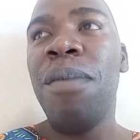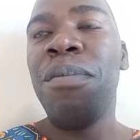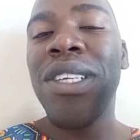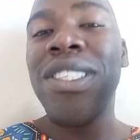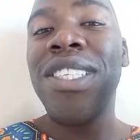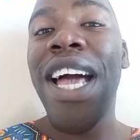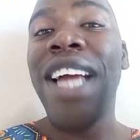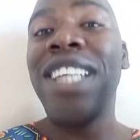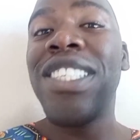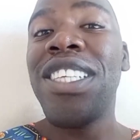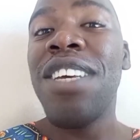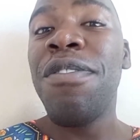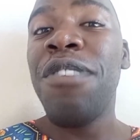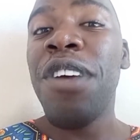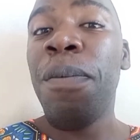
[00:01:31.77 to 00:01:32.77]

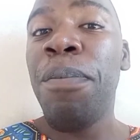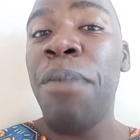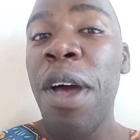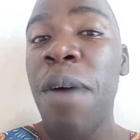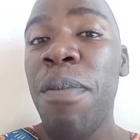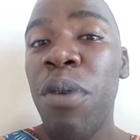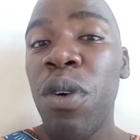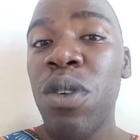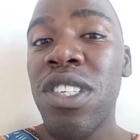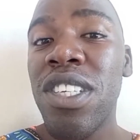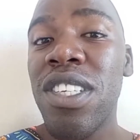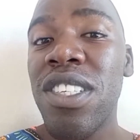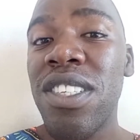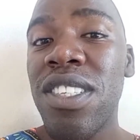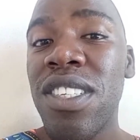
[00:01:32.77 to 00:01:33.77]
Scientific
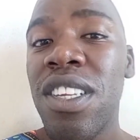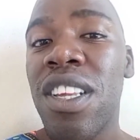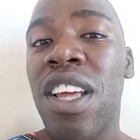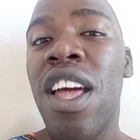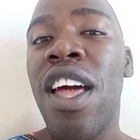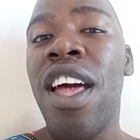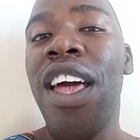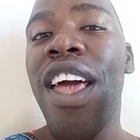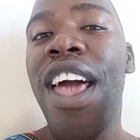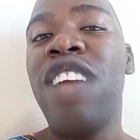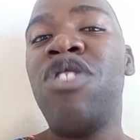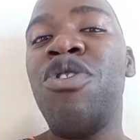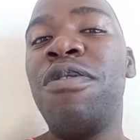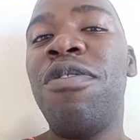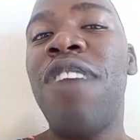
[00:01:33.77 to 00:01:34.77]
purposes,
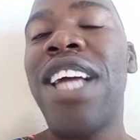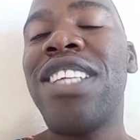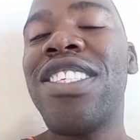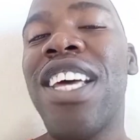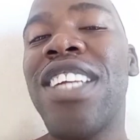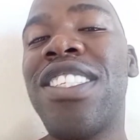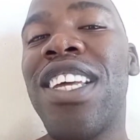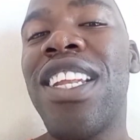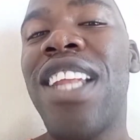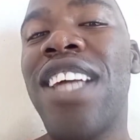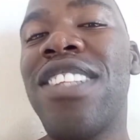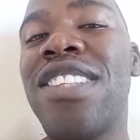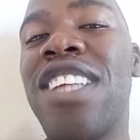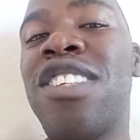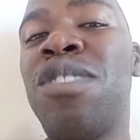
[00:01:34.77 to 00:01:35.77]
and you find
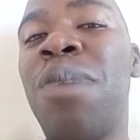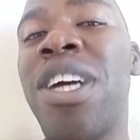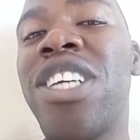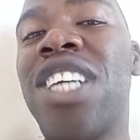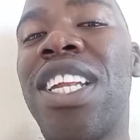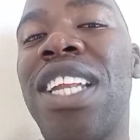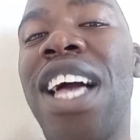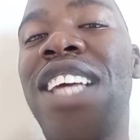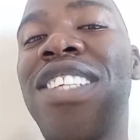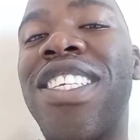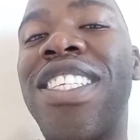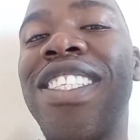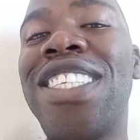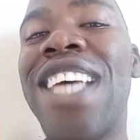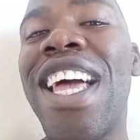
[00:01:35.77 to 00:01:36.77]
satellites that specialize
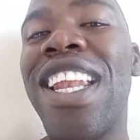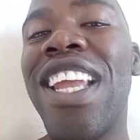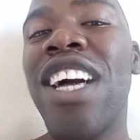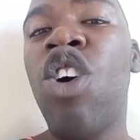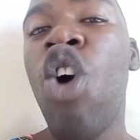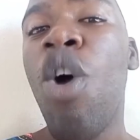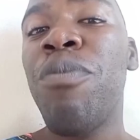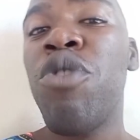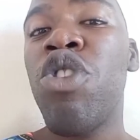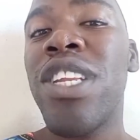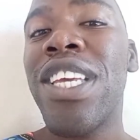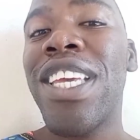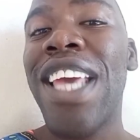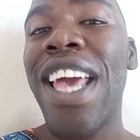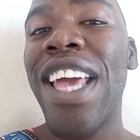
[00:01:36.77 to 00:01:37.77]
in
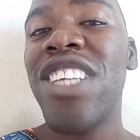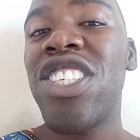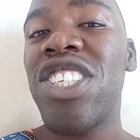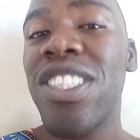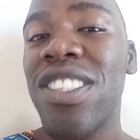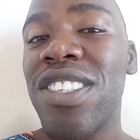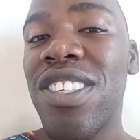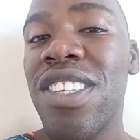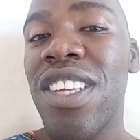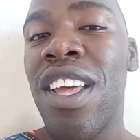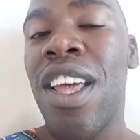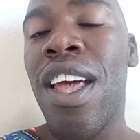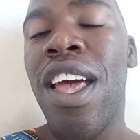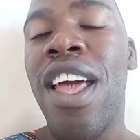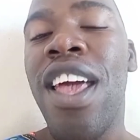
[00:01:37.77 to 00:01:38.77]
telecommunications.
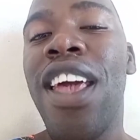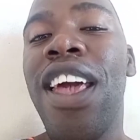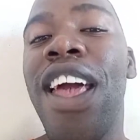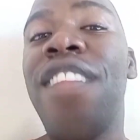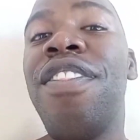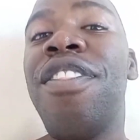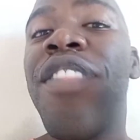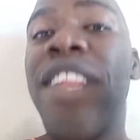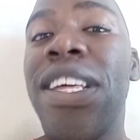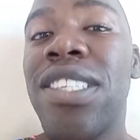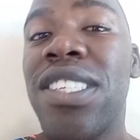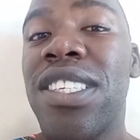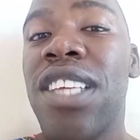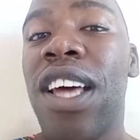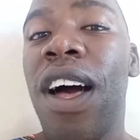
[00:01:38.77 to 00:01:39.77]
In
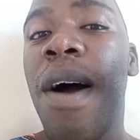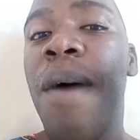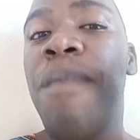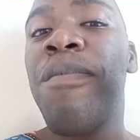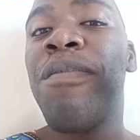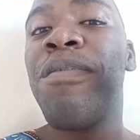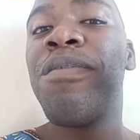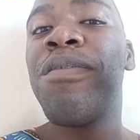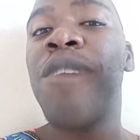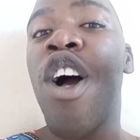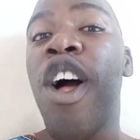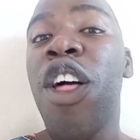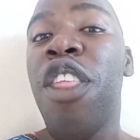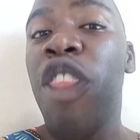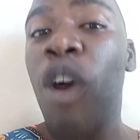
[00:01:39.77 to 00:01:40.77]
this
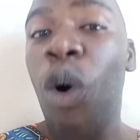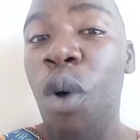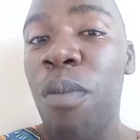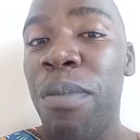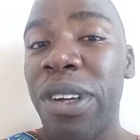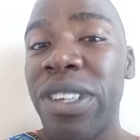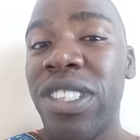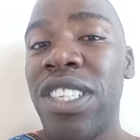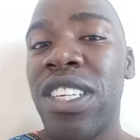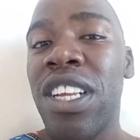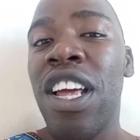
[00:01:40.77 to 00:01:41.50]
Earth orbit,